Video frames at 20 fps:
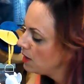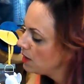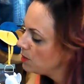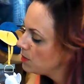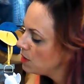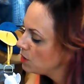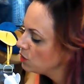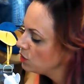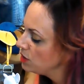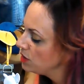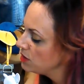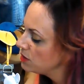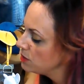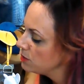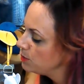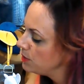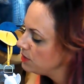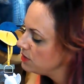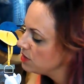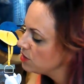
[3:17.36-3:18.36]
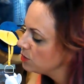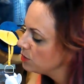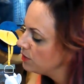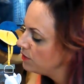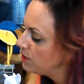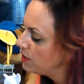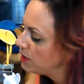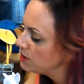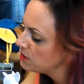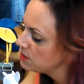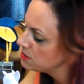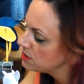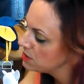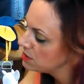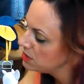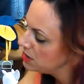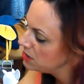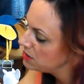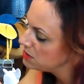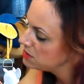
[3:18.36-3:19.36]
And I'm not really gonna be terribly
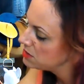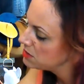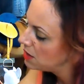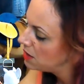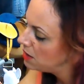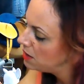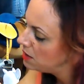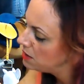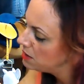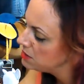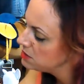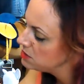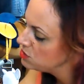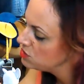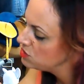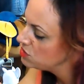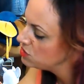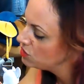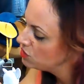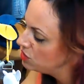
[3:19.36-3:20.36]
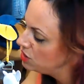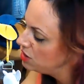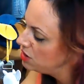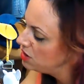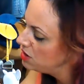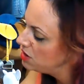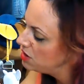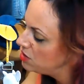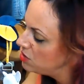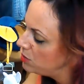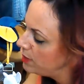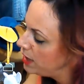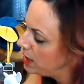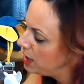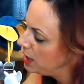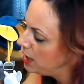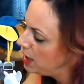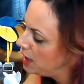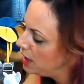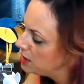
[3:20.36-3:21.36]
fussed on the inside, just a little
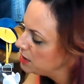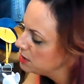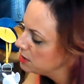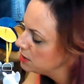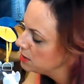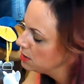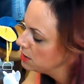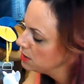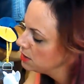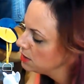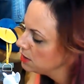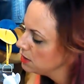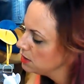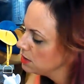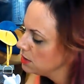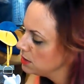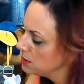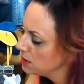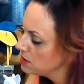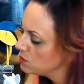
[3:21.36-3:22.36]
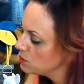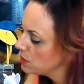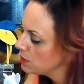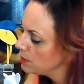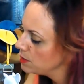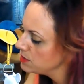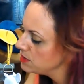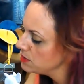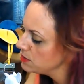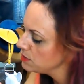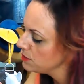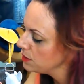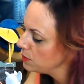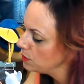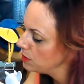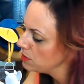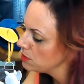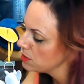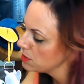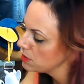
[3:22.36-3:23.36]
bit. Because we're not gonna be able to see this
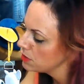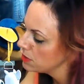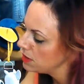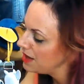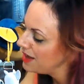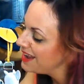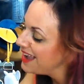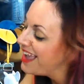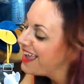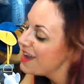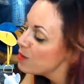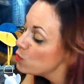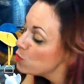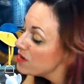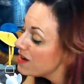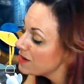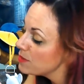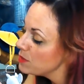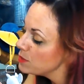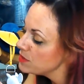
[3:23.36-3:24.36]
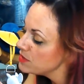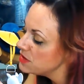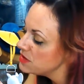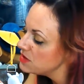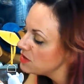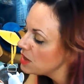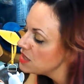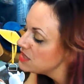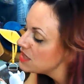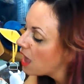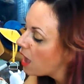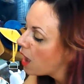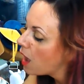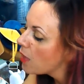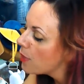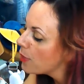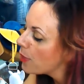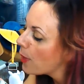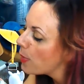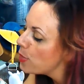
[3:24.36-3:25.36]
very well either. We're not gonna be able to
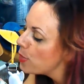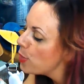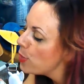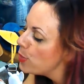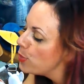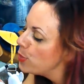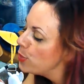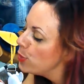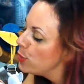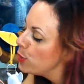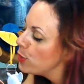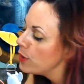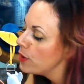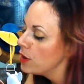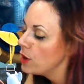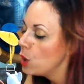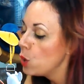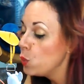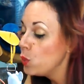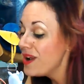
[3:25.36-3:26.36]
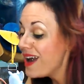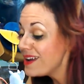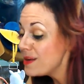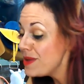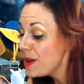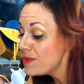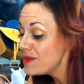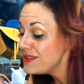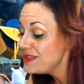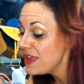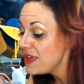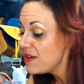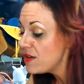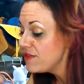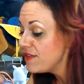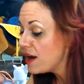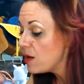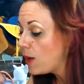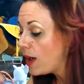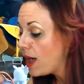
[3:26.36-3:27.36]
see this very well. We're not gonna be able to see this
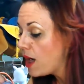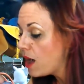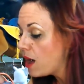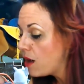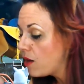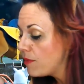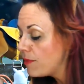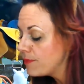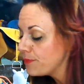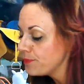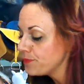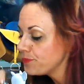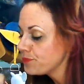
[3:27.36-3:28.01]
very well.